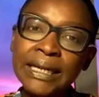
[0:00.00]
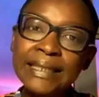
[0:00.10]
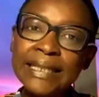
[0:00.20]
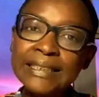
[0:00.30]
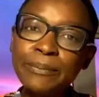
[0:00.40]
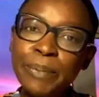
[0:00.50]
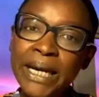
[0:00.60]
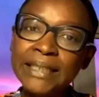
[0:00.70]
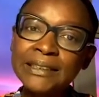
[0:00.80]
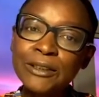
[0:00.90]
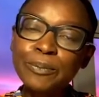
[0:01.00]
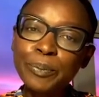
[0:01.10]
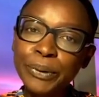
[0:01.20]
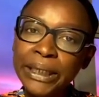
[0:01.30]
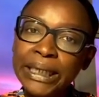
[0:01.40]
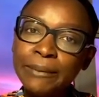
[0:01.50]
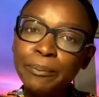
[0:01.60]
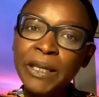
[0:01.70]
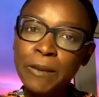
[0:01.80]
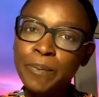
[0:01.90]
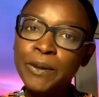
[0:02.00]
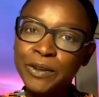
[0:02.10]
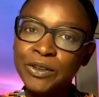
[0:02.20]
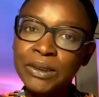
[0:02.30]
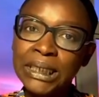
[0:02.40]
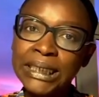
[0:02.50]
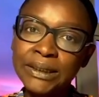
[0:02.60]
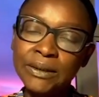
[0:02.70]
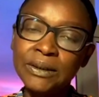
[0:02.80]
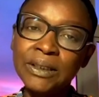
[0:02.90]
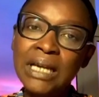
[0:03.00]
that depends on bringing people together.